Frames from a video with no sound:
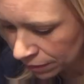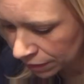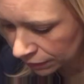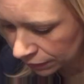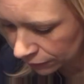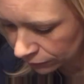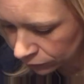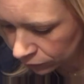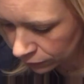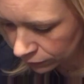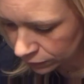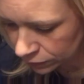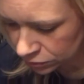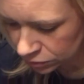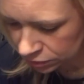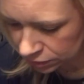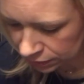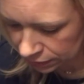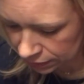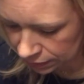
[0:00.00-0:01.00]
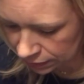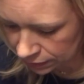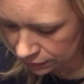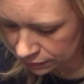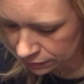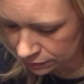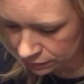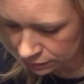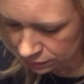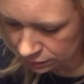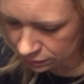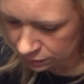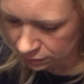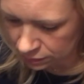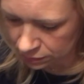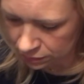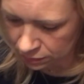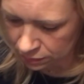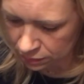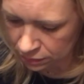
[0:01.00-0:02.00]
my leftover chicken
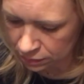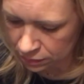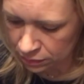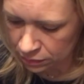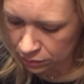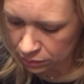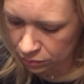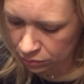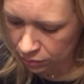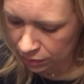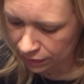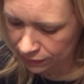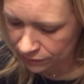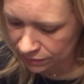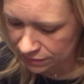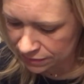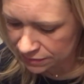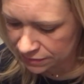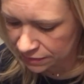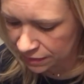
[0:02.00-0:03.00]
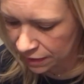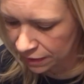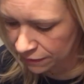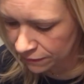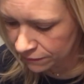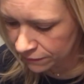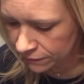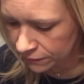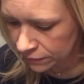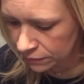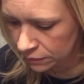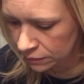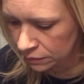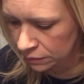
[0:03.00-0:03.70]
gravy stuff,